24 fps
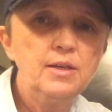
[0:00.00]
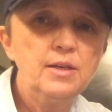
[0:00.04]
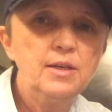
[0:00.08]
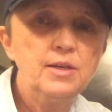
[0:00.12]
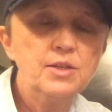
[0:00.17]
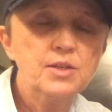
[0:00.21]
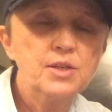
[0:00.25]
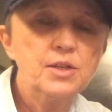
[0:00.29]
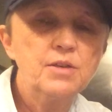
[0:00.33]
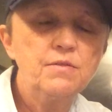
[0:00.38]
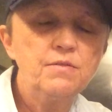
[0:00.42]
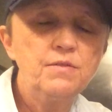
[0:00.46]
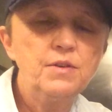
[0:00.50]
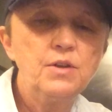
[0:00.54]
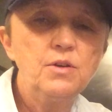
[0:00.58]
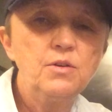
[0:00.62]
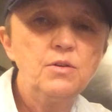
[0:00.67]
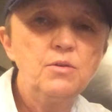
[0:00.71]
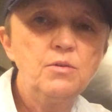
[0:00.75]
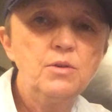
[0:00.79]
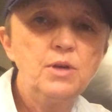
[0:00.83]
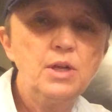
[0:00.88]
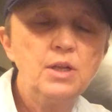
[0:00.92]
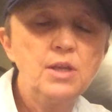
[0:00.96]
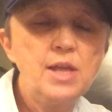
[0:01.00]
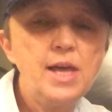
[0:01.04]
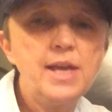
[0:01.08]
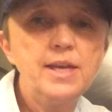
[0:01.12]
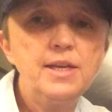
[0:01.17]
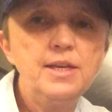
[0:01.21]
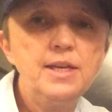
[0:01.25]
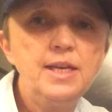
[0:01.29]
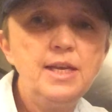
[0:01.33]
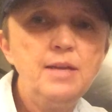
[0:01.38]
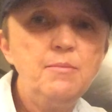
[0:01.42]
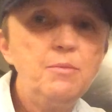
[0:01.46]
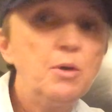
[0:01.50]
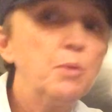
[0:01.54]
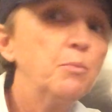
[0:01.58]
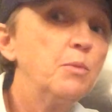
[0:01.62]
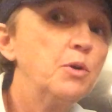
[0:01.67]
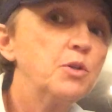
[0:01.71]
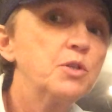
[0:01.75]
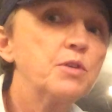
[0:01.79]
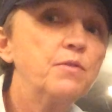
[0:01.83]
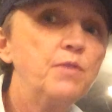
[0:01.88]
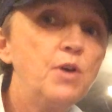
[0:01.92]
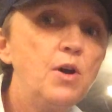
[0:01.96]
it's going to fill a lot of need, but
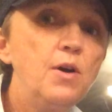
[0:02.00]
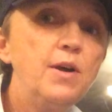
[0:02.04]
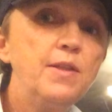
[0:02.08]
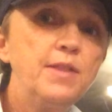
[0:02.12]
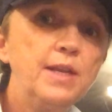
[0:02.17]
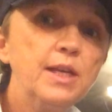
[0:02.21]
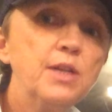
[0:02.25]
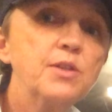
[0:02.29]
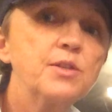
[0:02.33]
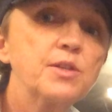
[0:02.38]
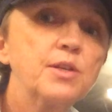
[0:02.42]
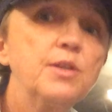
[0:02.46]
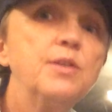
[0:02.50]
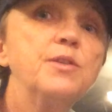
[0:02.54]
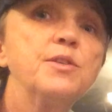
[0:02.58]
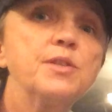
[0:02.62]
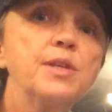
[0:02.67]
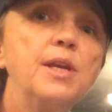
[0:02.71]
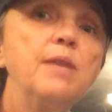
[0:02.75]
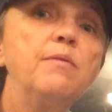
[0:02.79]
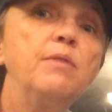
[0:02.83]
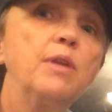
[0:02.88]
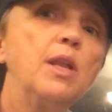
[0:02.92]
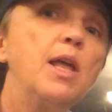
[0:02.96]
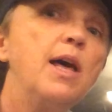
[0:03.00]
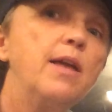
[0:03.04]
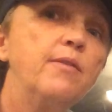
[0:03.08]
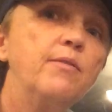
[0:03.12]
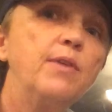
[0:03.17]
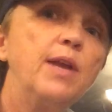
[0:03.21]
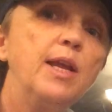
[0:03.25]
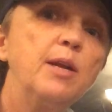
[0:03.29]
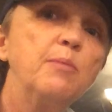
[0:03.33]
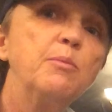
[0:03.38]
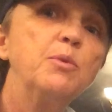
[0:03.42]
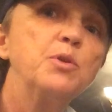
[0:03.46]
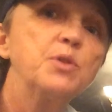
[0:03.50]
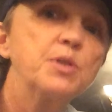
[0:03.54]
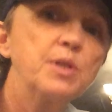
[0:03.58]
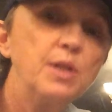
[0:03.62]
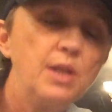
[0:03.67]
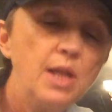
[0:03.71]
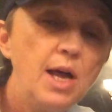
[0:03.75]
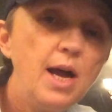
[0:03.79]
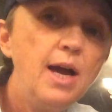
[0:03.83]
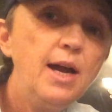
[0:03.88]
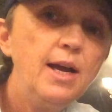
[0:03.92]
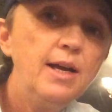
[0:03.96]
most of all, I think it's going to save a lot of animals'
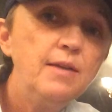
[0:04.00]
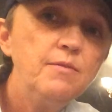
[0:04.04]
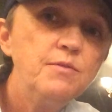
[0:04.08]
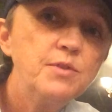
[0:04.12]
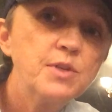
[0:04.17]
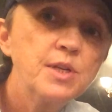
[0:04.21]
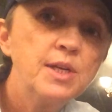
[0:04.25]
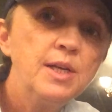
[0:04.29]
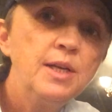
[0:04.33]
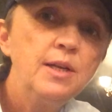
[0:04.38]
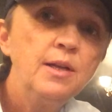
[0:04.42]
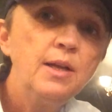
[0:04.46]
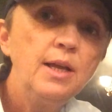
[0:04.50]
lives